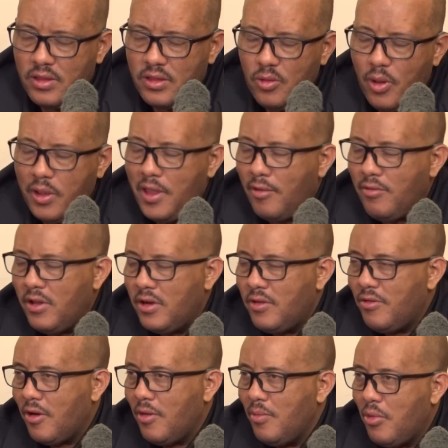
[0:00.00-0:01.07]
you might have heard
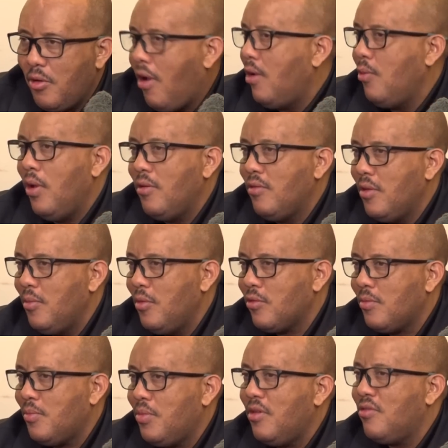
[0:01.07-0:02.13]
from probably one of the
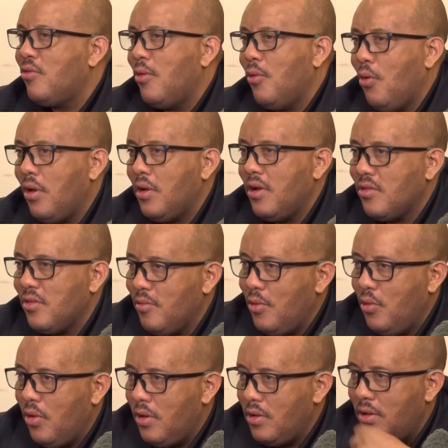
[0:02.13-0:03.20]
most peaceful corners of the
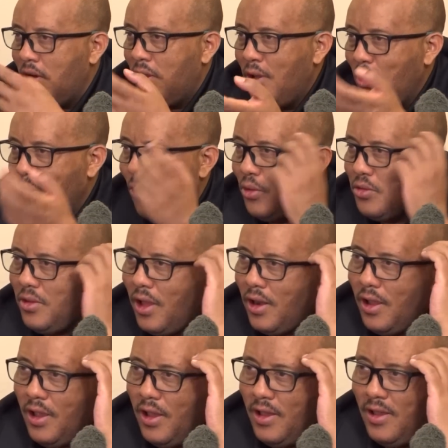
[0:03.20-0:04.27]
world, Costa
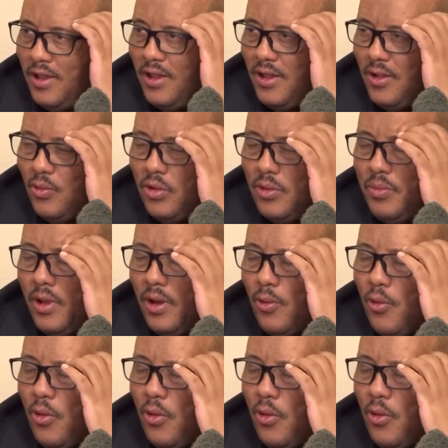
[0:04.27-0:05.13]
Rica, would pale